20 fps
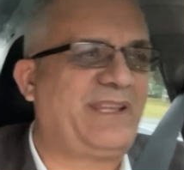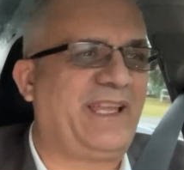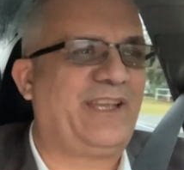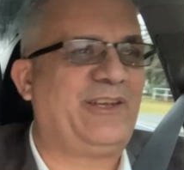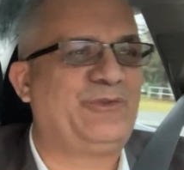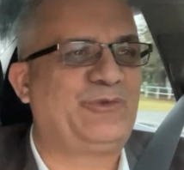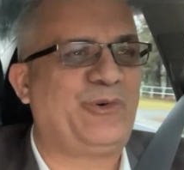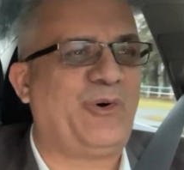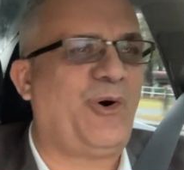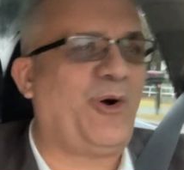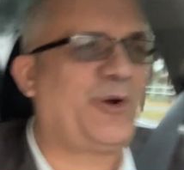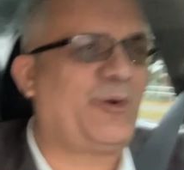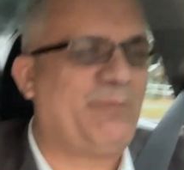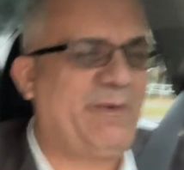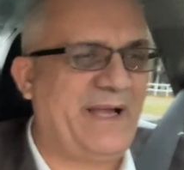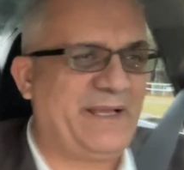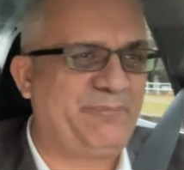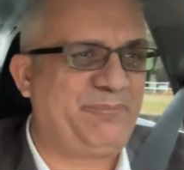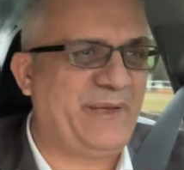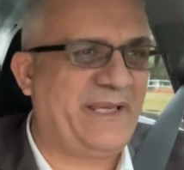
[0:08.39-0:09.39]
Thank you to all of
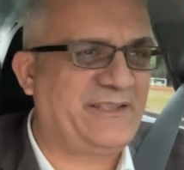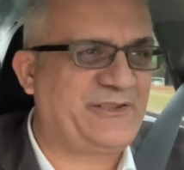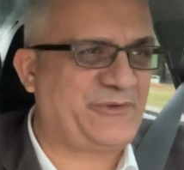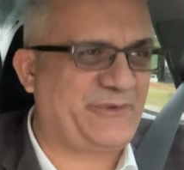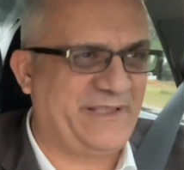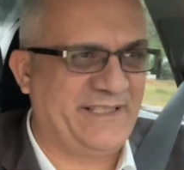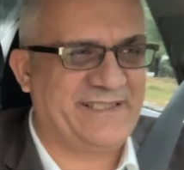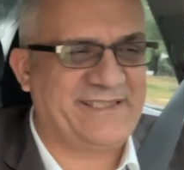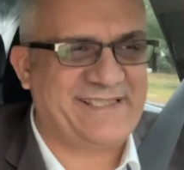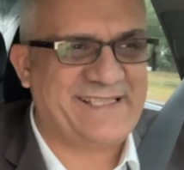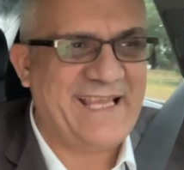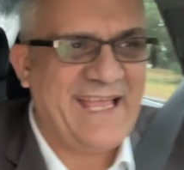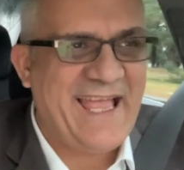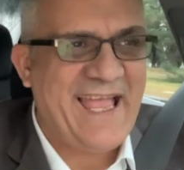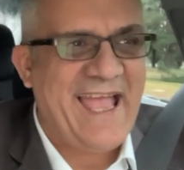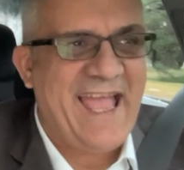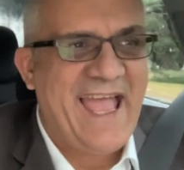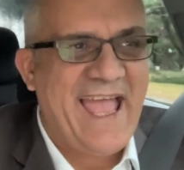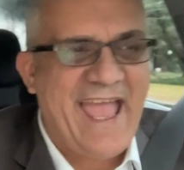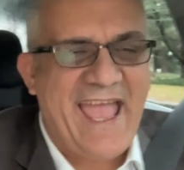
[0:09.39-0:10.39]
my patrons.
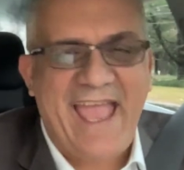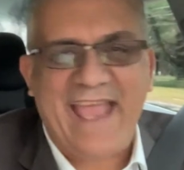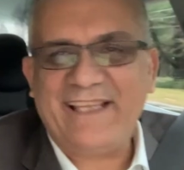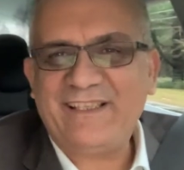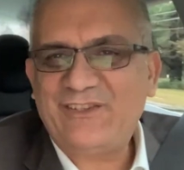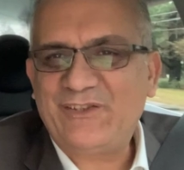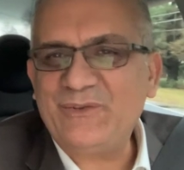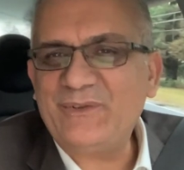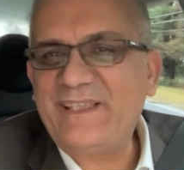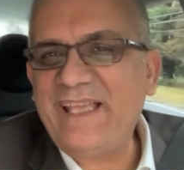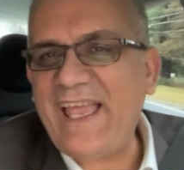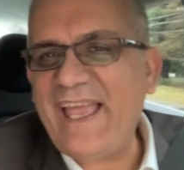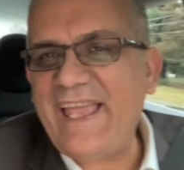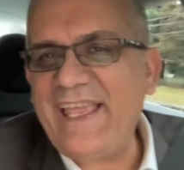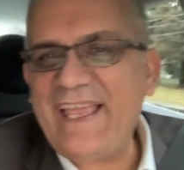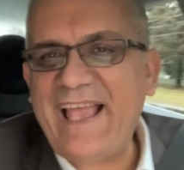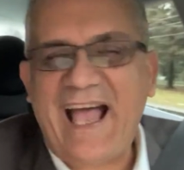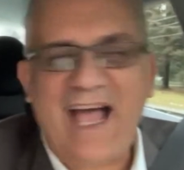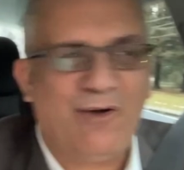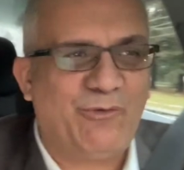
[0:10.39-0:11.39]
And
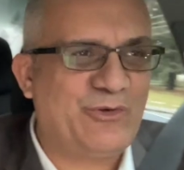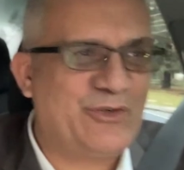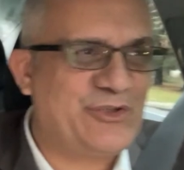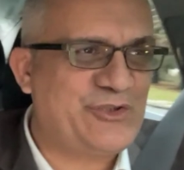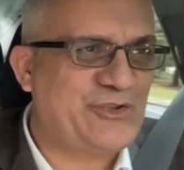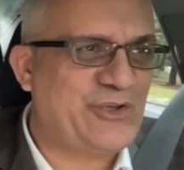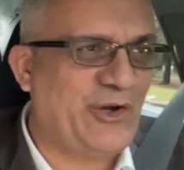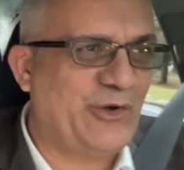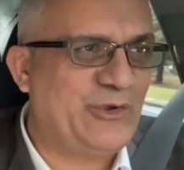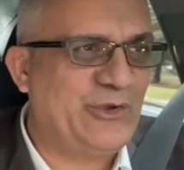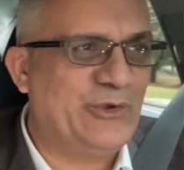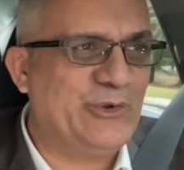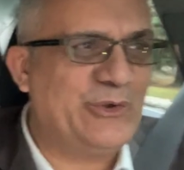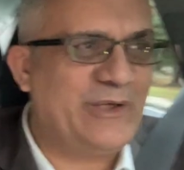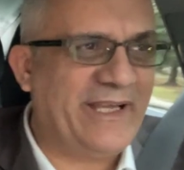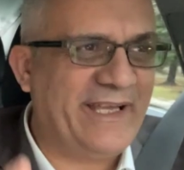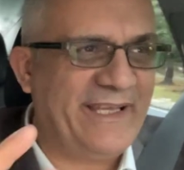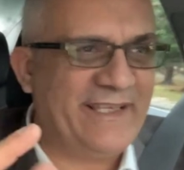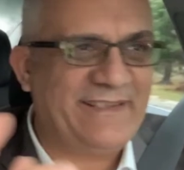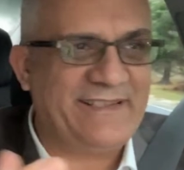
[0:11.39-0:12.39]
today I want to show
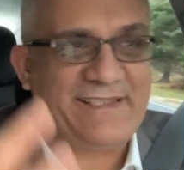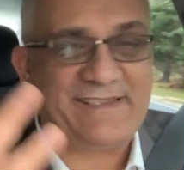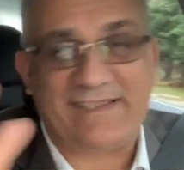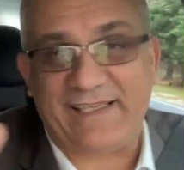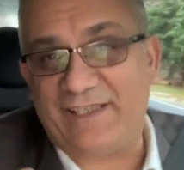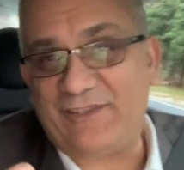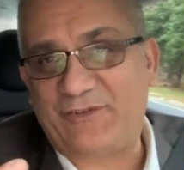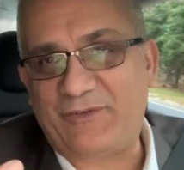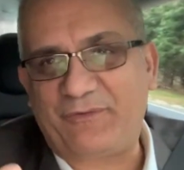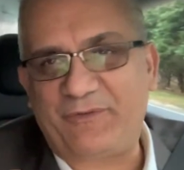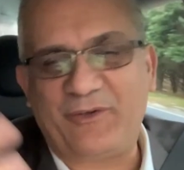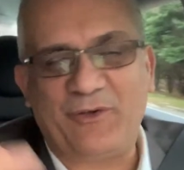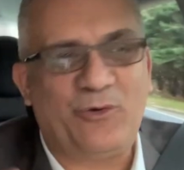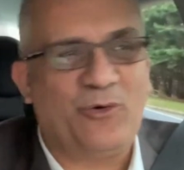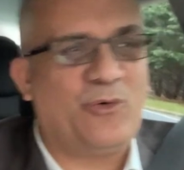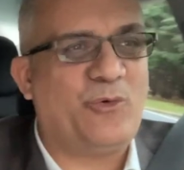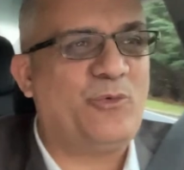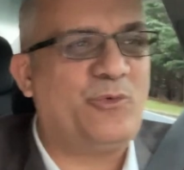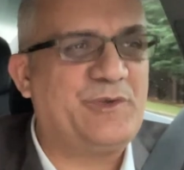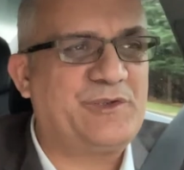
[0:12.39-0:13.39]
you this interview
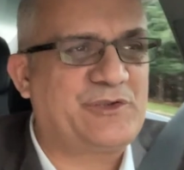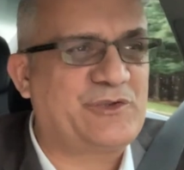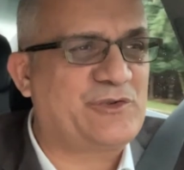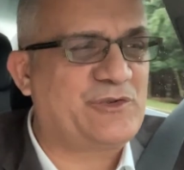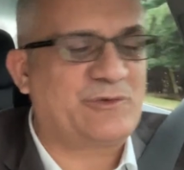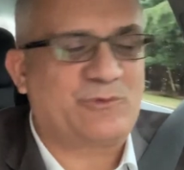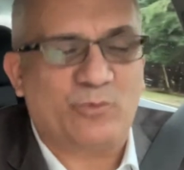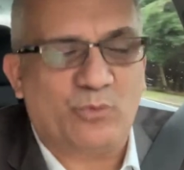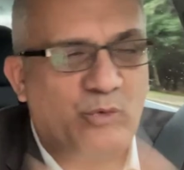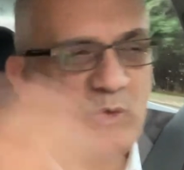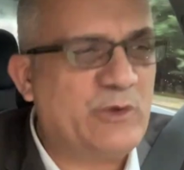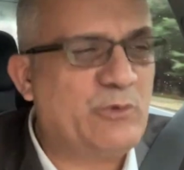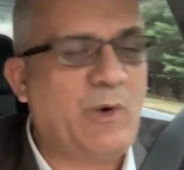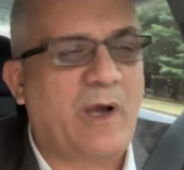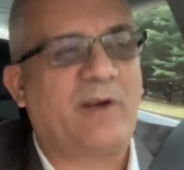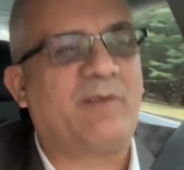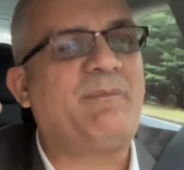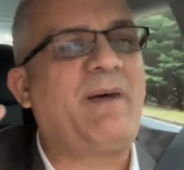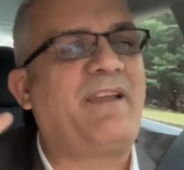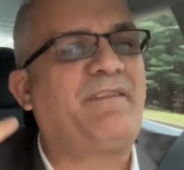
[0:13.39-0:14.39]
with
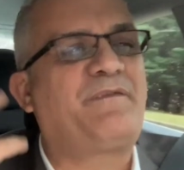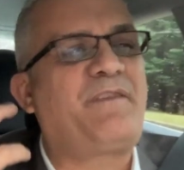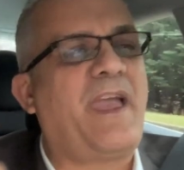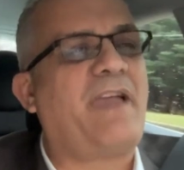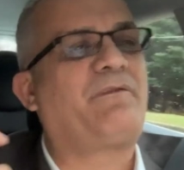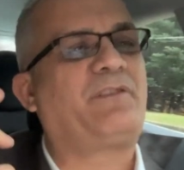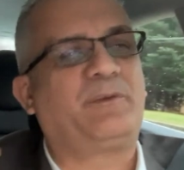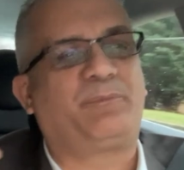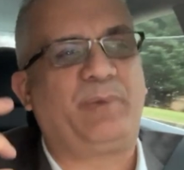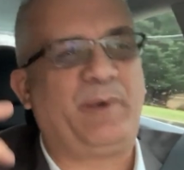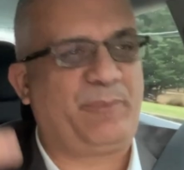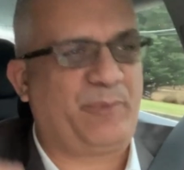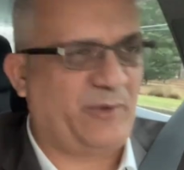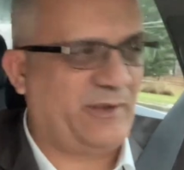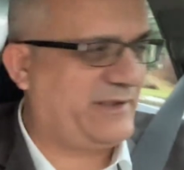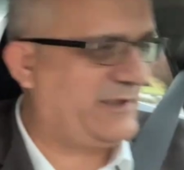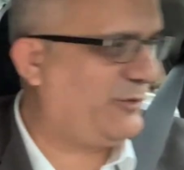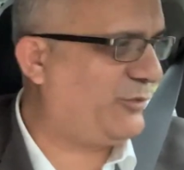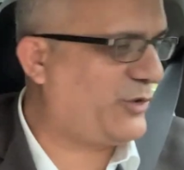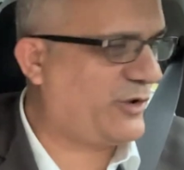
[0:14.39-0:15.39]
one of my favorite people
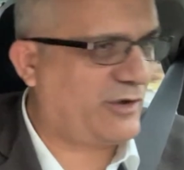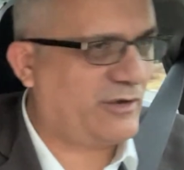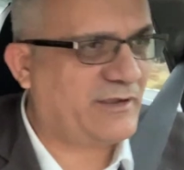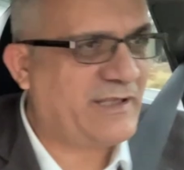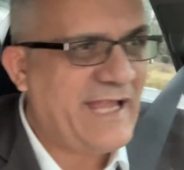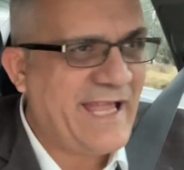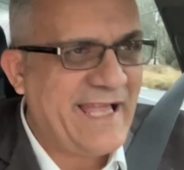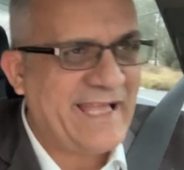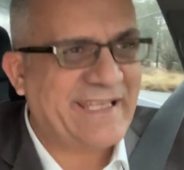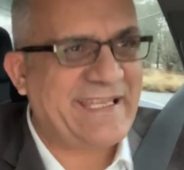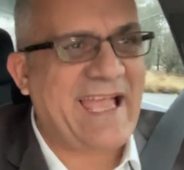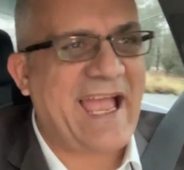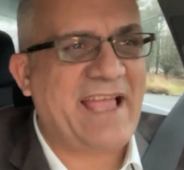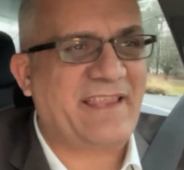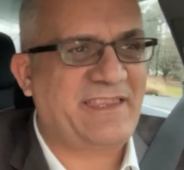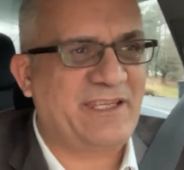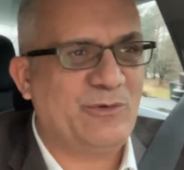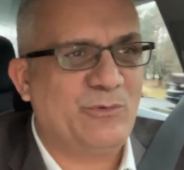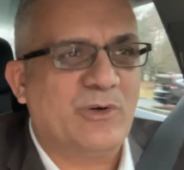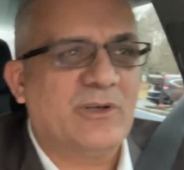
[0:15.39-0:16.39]
in the world,
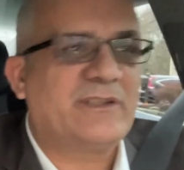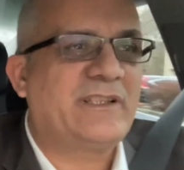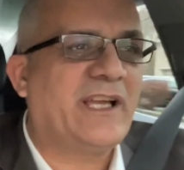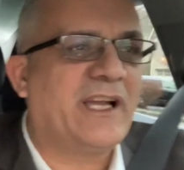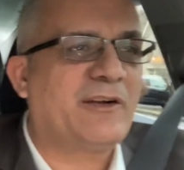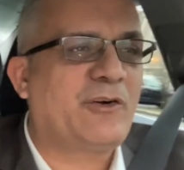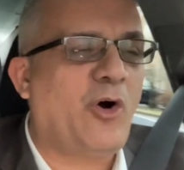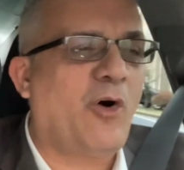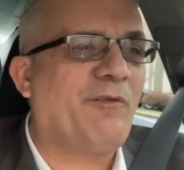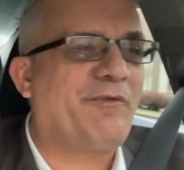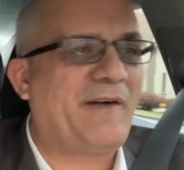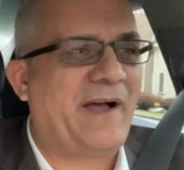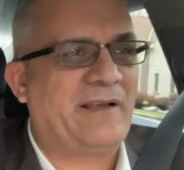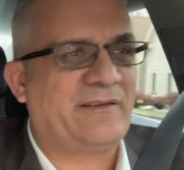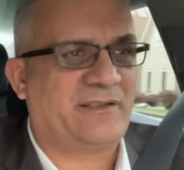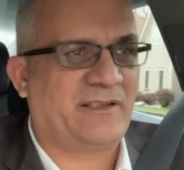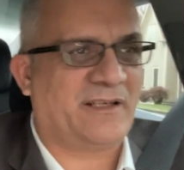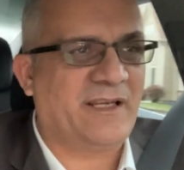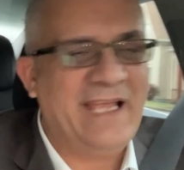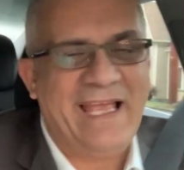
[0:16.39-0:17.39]
Kathy Wood, the
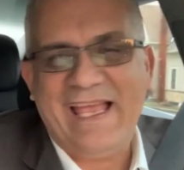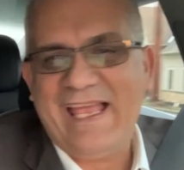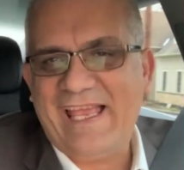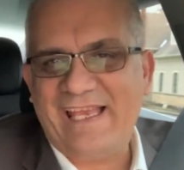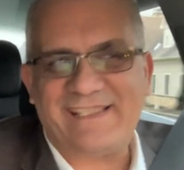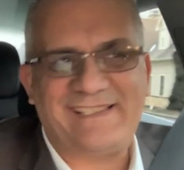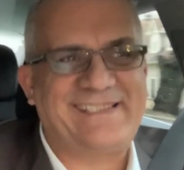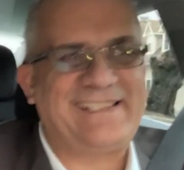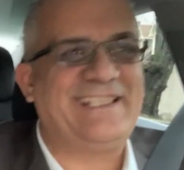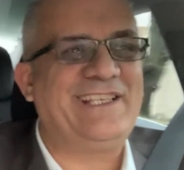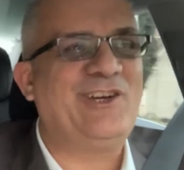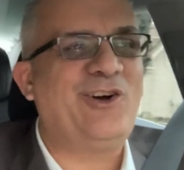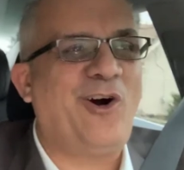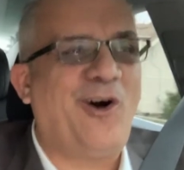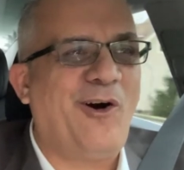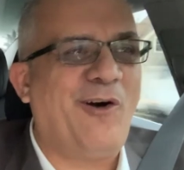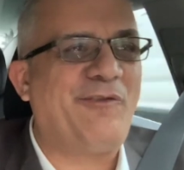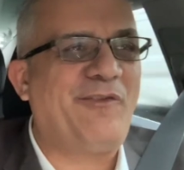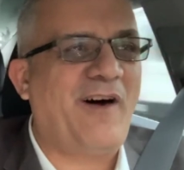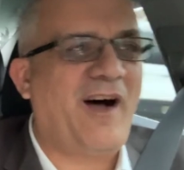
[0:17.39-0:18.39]
co-founder and
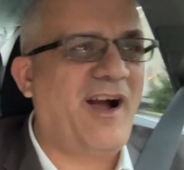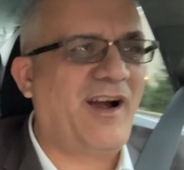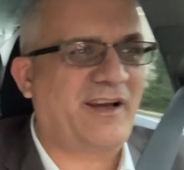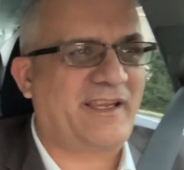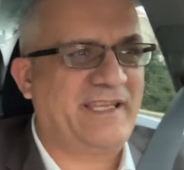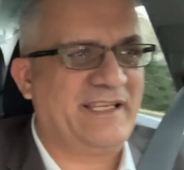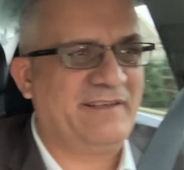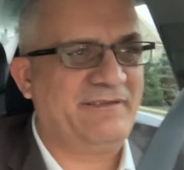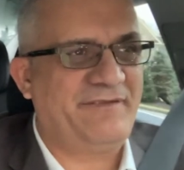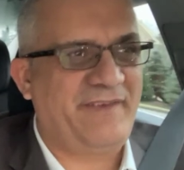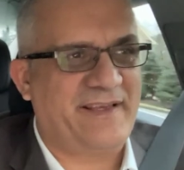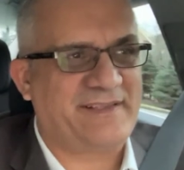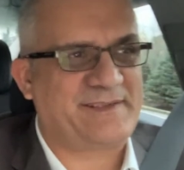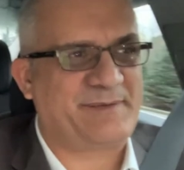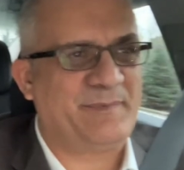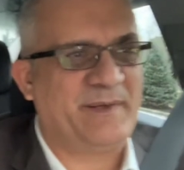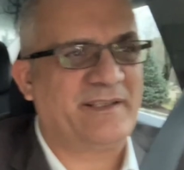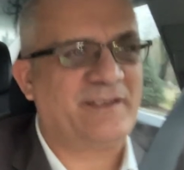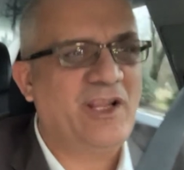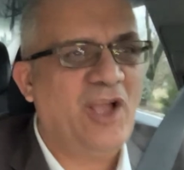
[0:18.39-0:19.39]
CEO of Ark
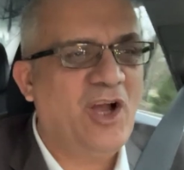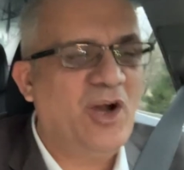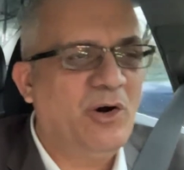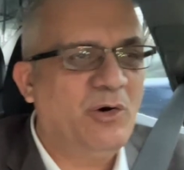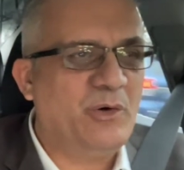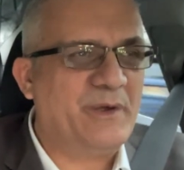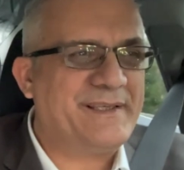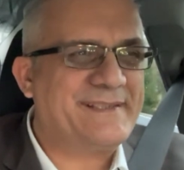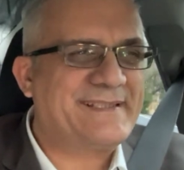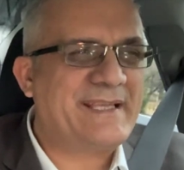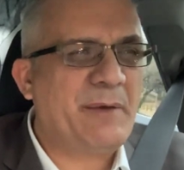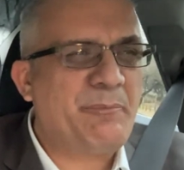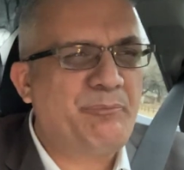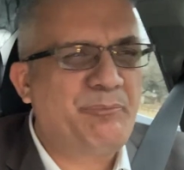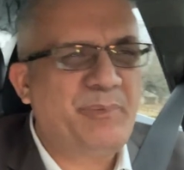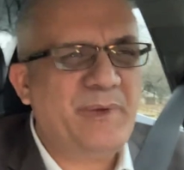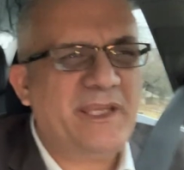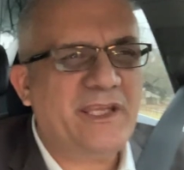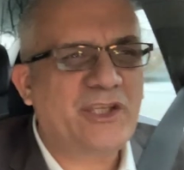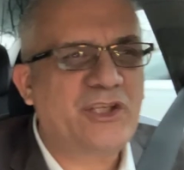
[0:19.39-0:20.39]
Investment, who is a
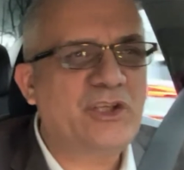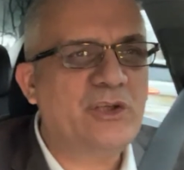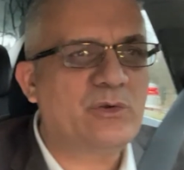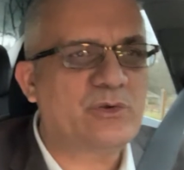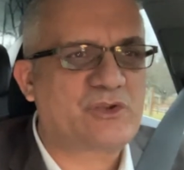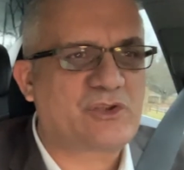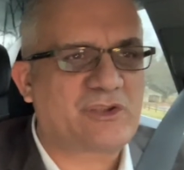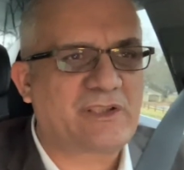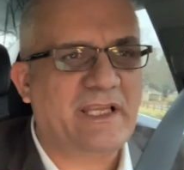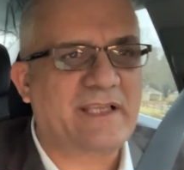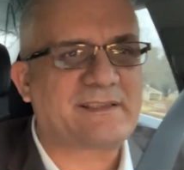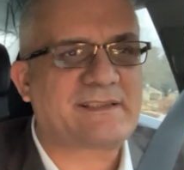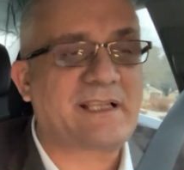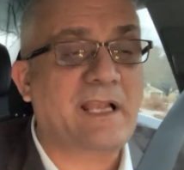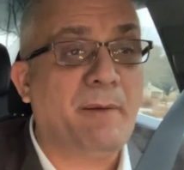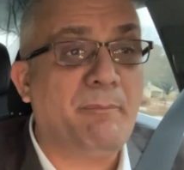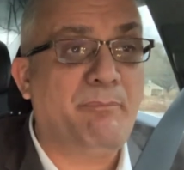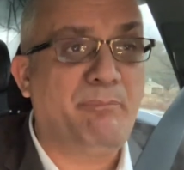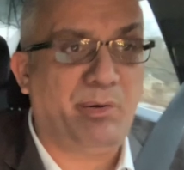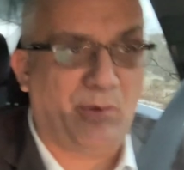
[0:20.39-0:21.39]
big, huge
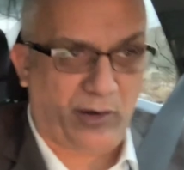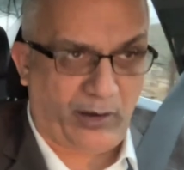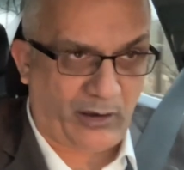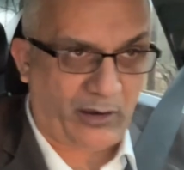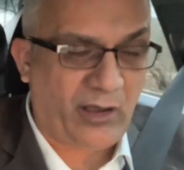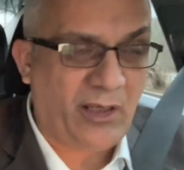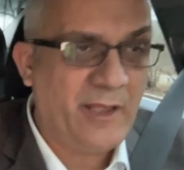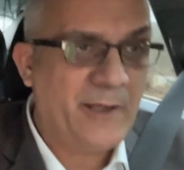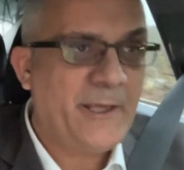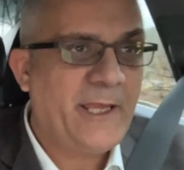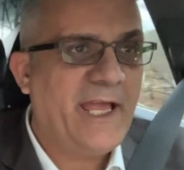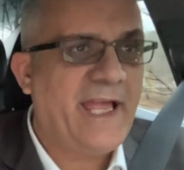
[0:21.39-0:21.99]
Tesla bull.